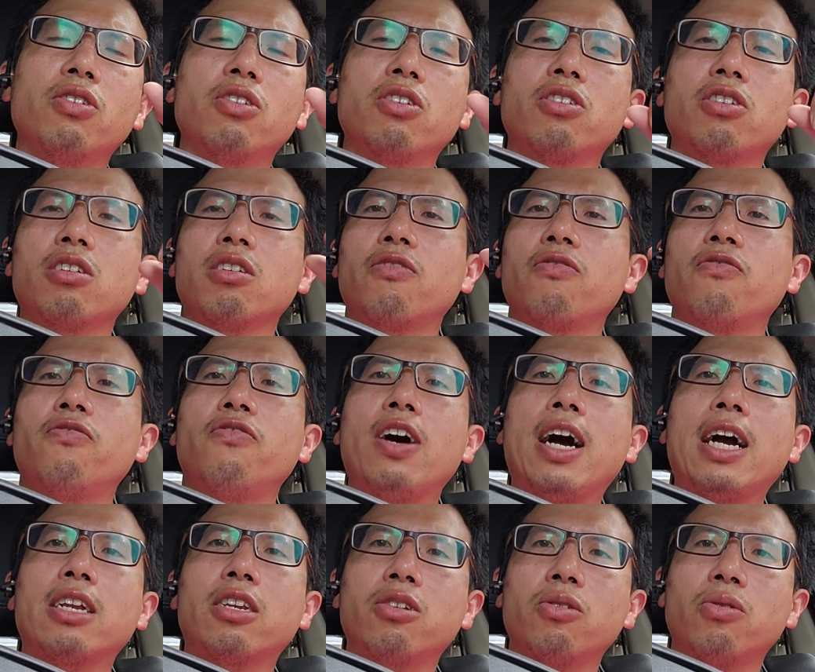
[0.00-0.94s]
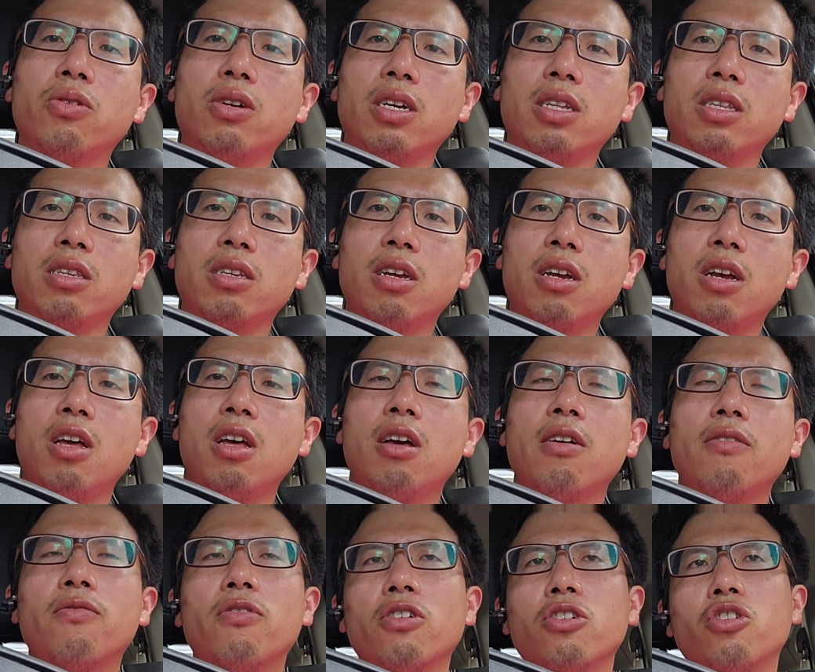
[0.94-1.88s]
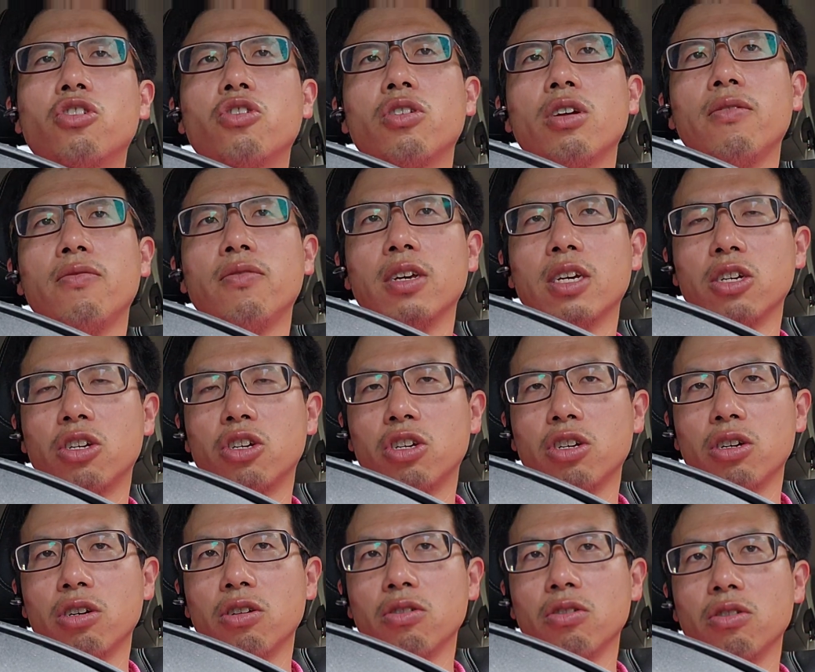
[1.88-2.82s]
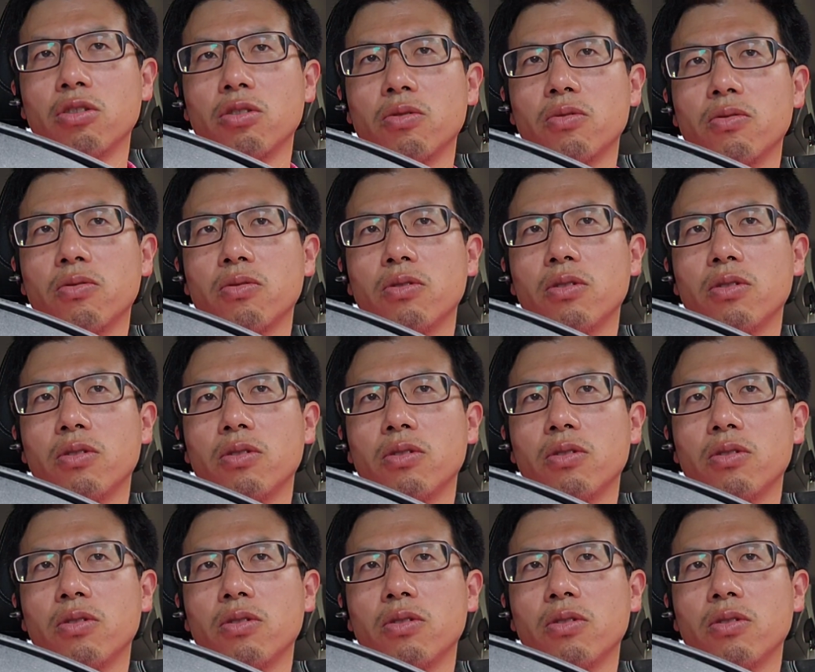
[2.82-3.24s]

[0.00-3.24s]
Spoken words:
They're just factoids for trivia shows.